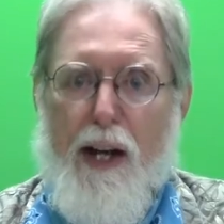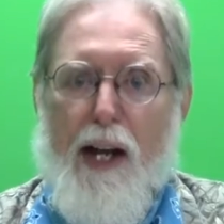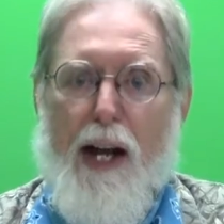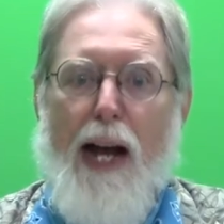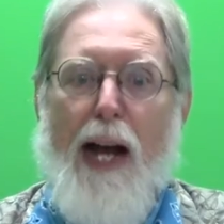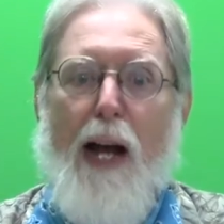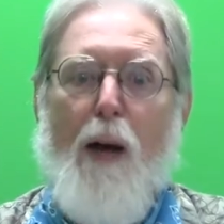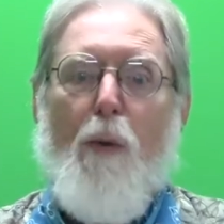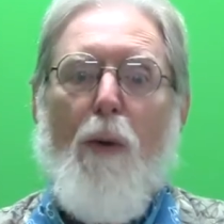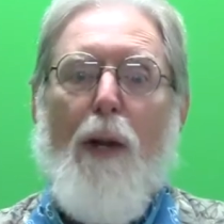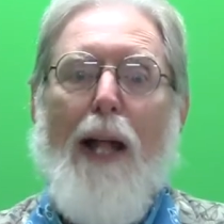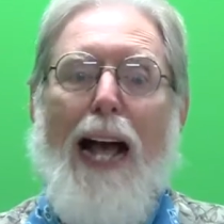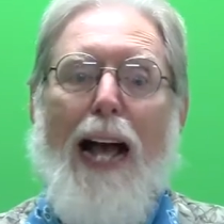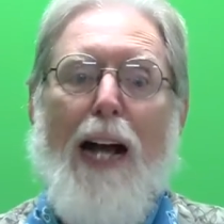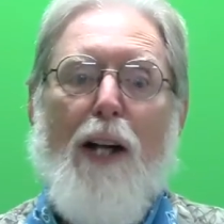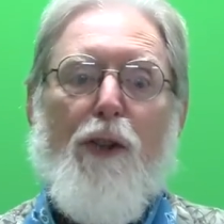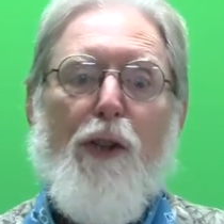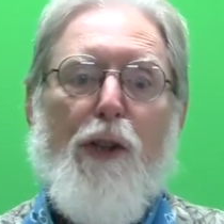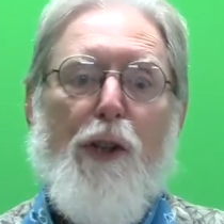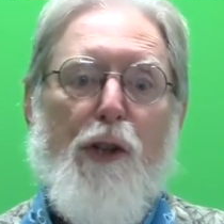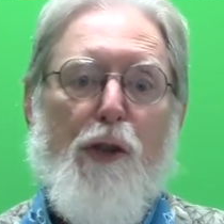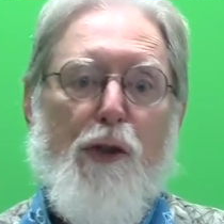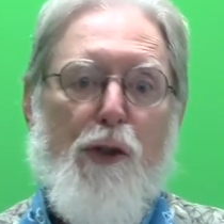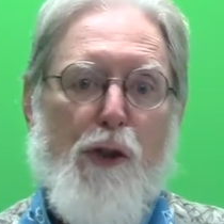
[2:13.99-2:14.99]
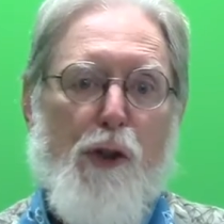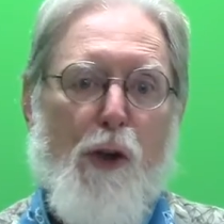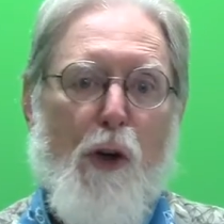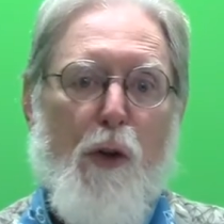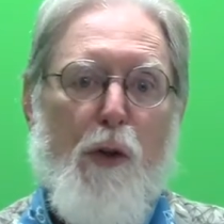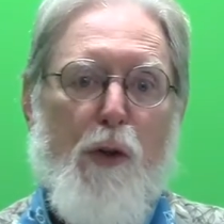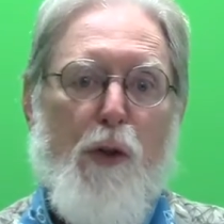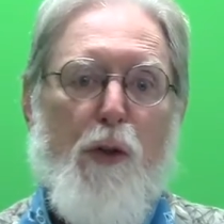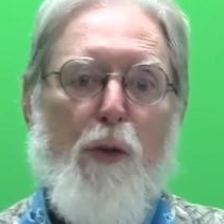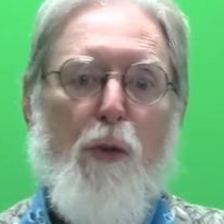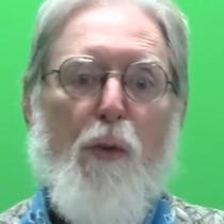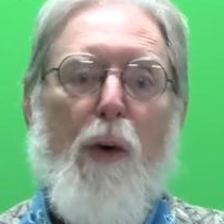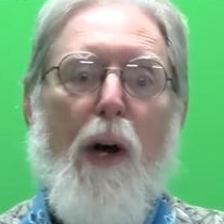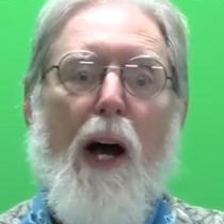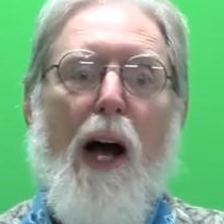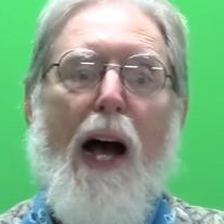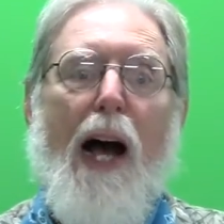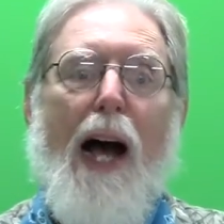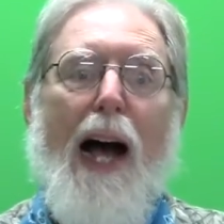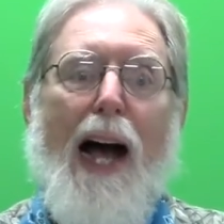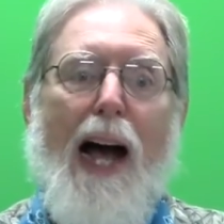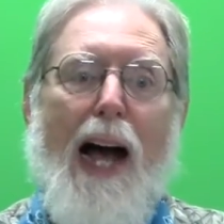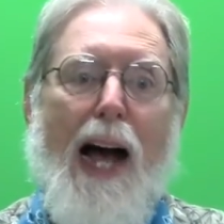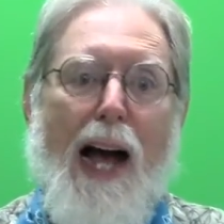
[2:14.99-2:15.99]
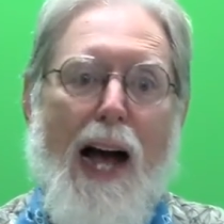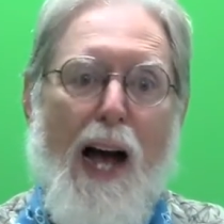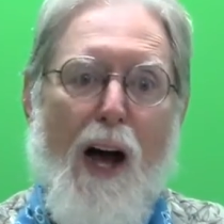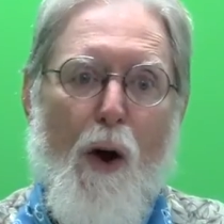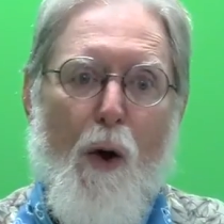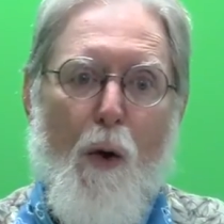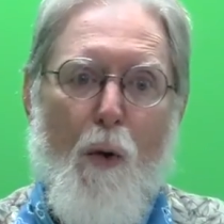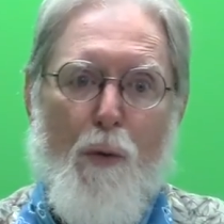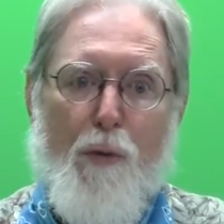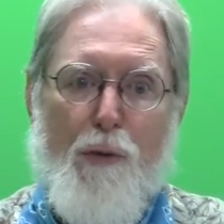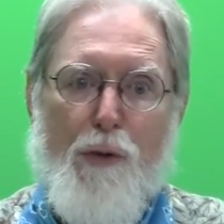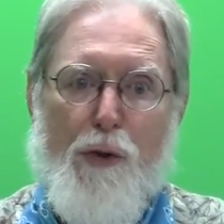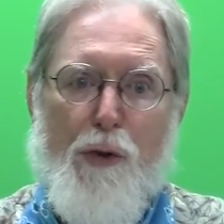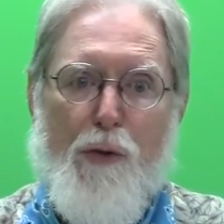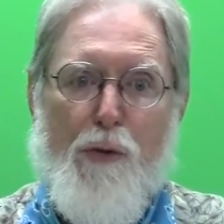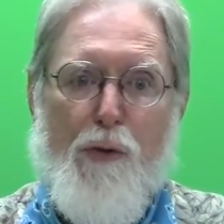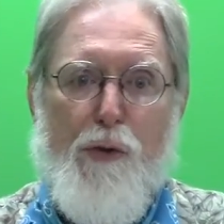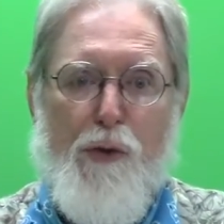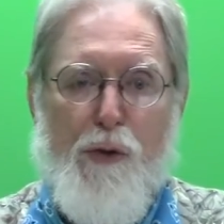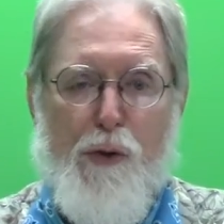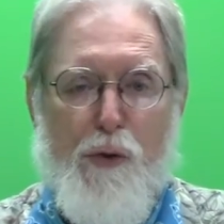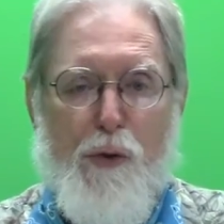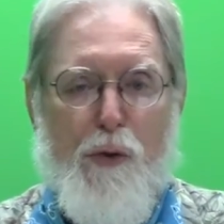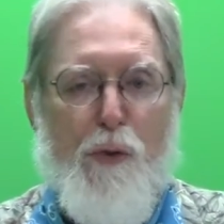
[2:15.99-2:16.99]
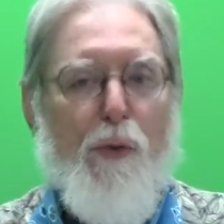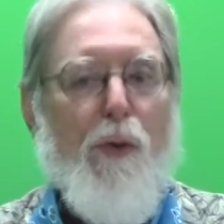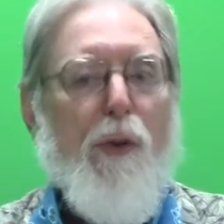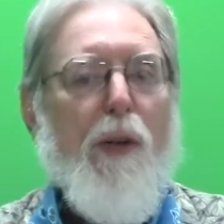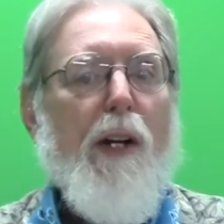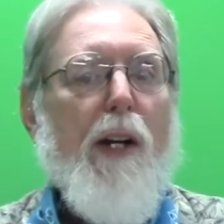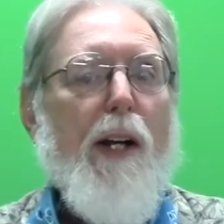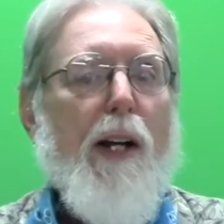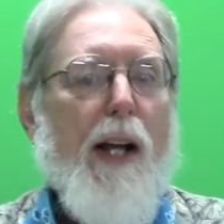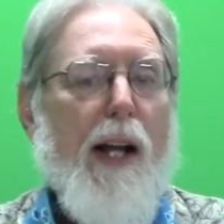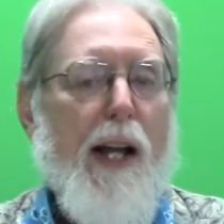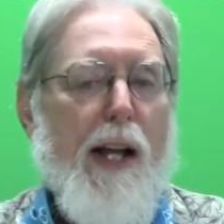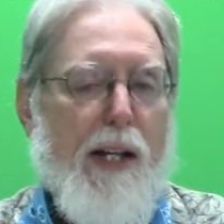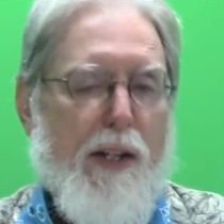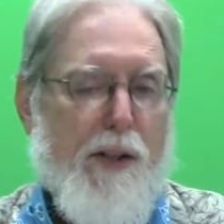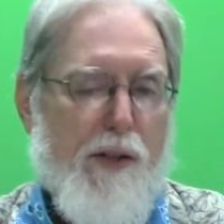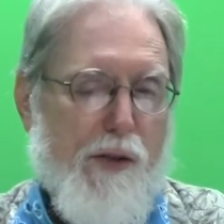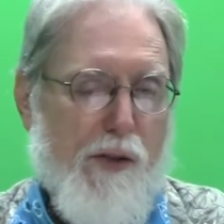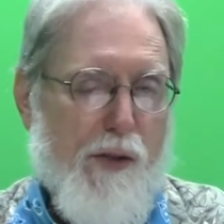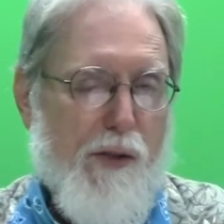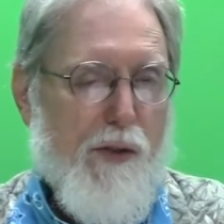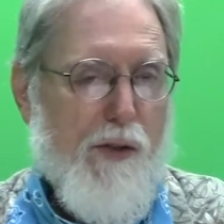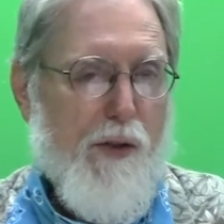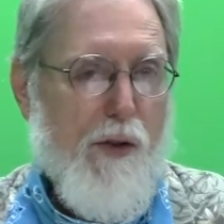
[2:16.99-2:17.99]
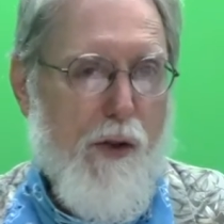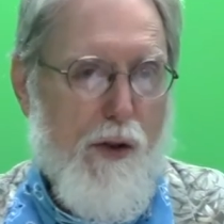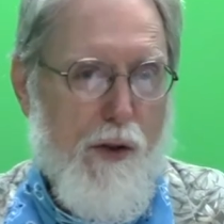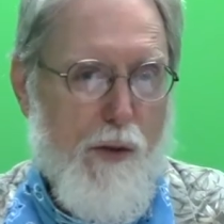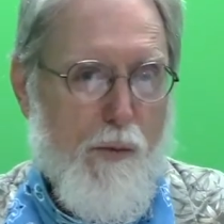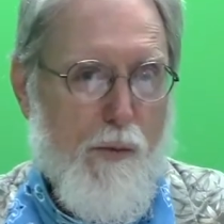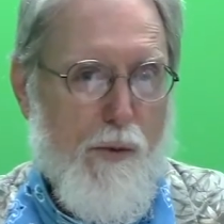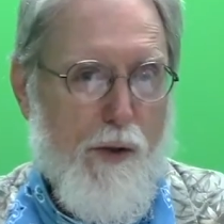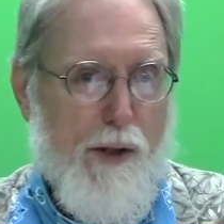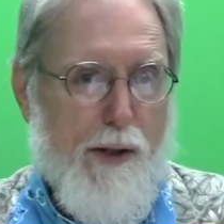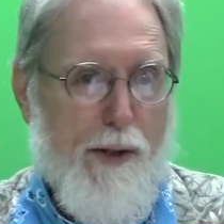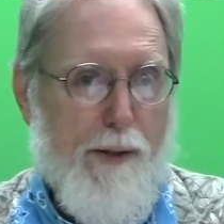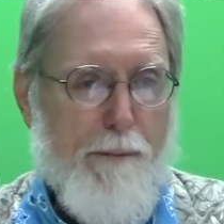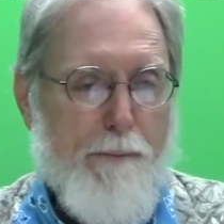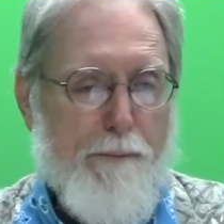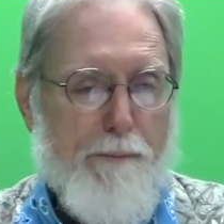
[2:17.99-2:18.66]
I will actually show you how to do a certain artwork.